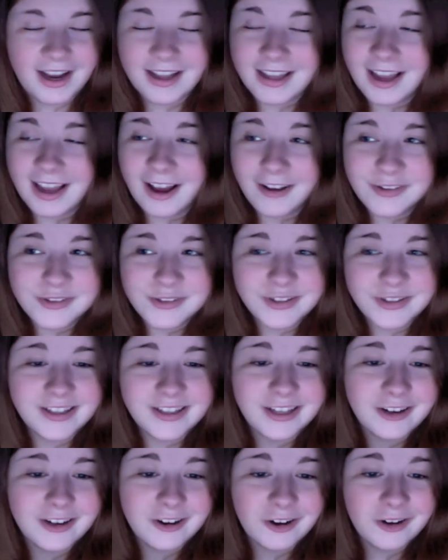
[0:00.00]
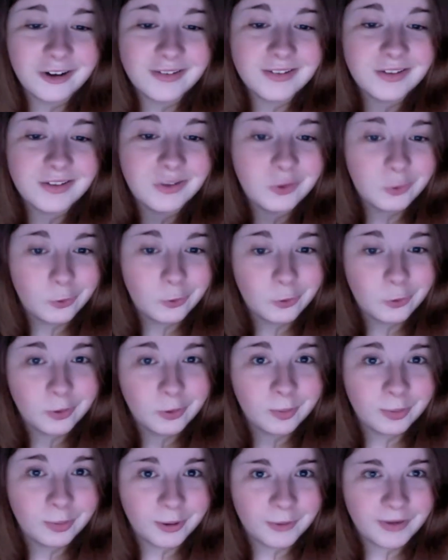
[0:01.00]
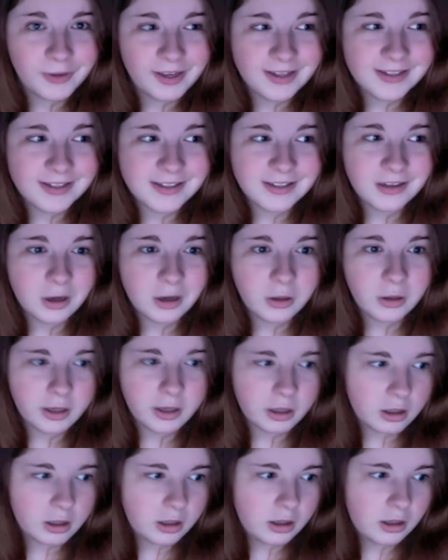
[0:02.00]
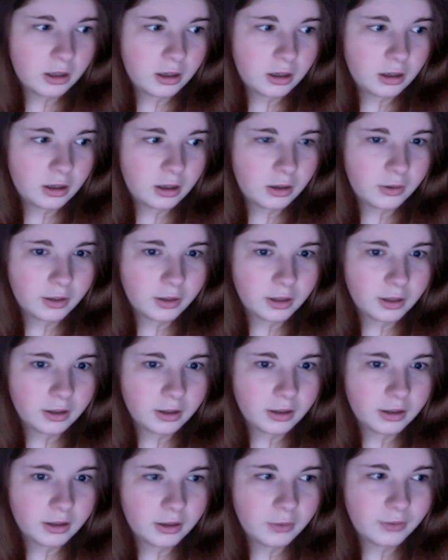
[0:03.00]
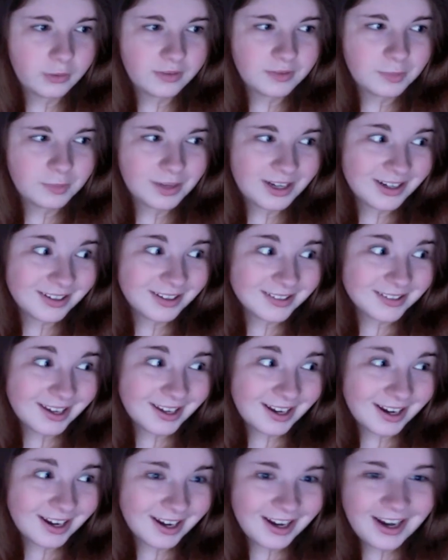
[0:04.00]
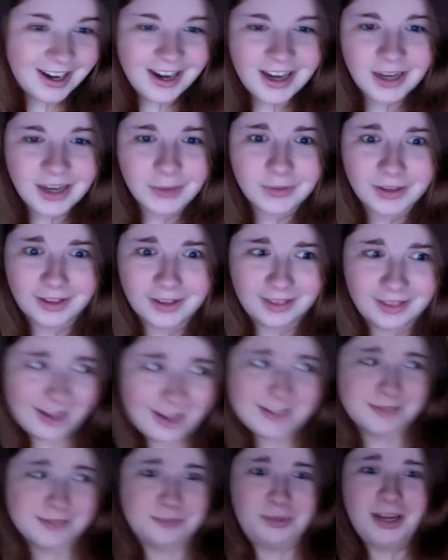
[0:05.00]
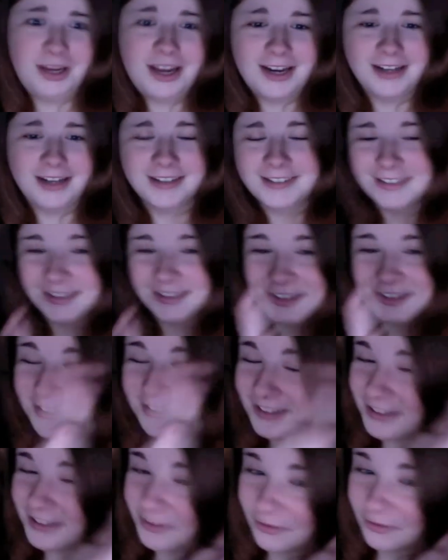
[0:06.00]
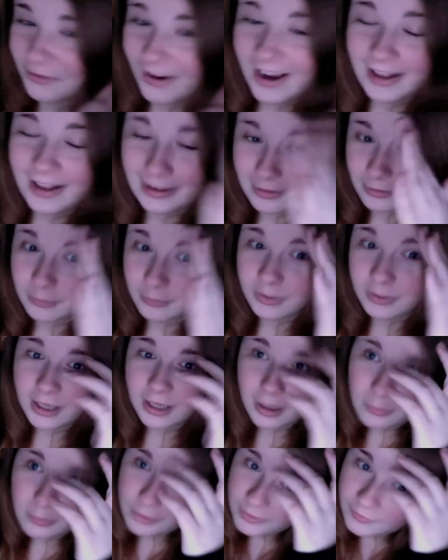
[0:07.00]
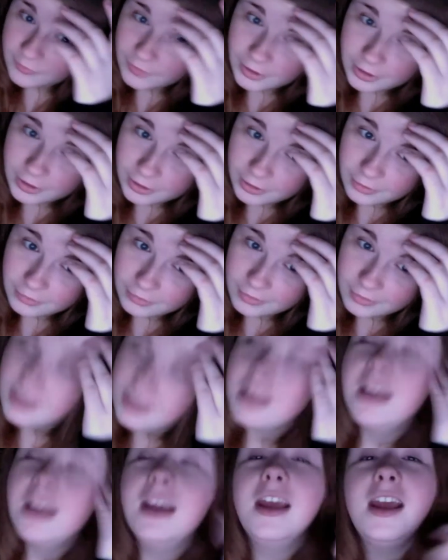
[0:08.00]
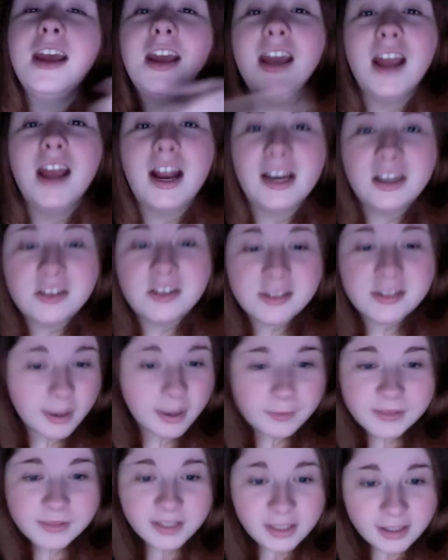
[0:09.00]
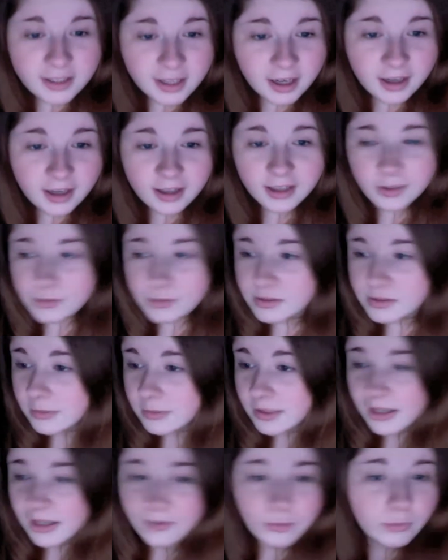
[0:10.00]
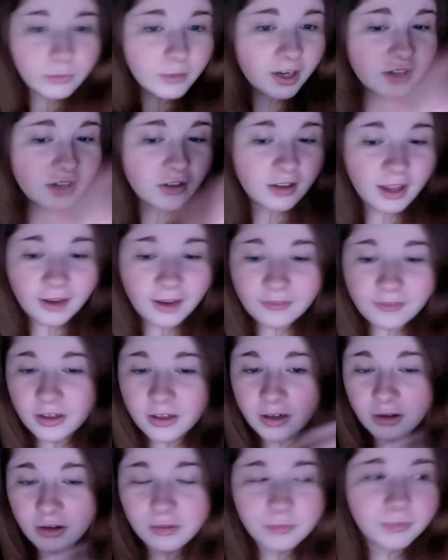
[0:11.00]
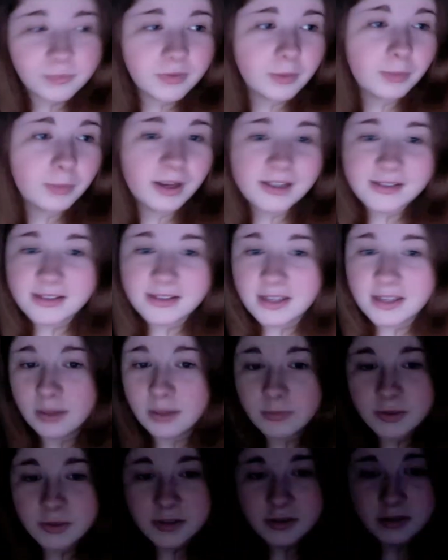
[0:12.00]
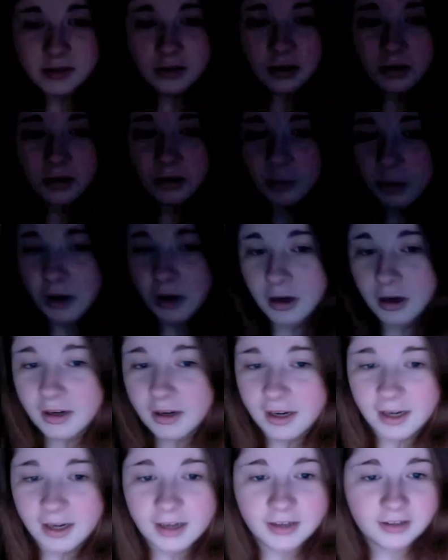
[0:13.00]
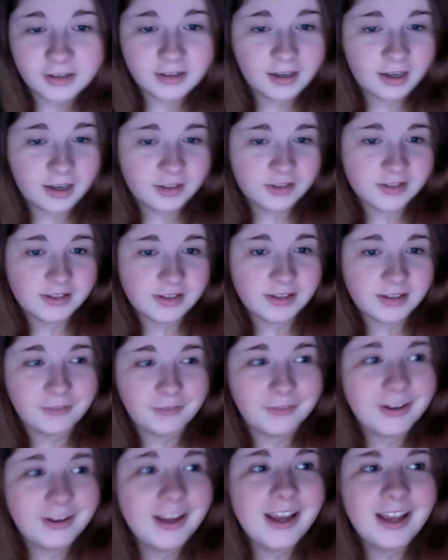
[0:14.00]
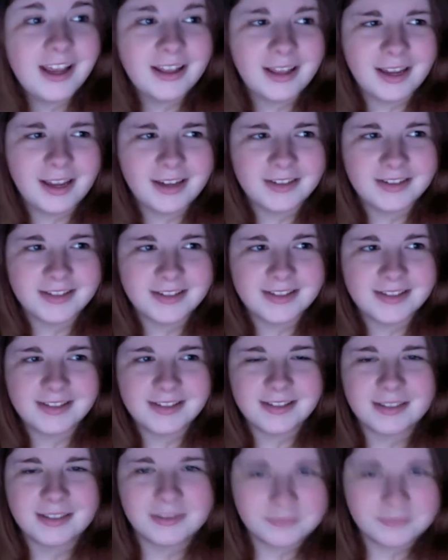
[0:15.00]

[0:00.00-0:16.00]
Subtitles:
also like that Kurt didn't oogle Brody. He didn't go like, oh, you know, like, oh, that's a penis, hey. He was like, that's a penis, and looked away like, oh my god, what the fuck are you doing? And he just kept sitting there like it was not, even when Rachel left, you know. The best scene was the Kurt part, and I just love that he just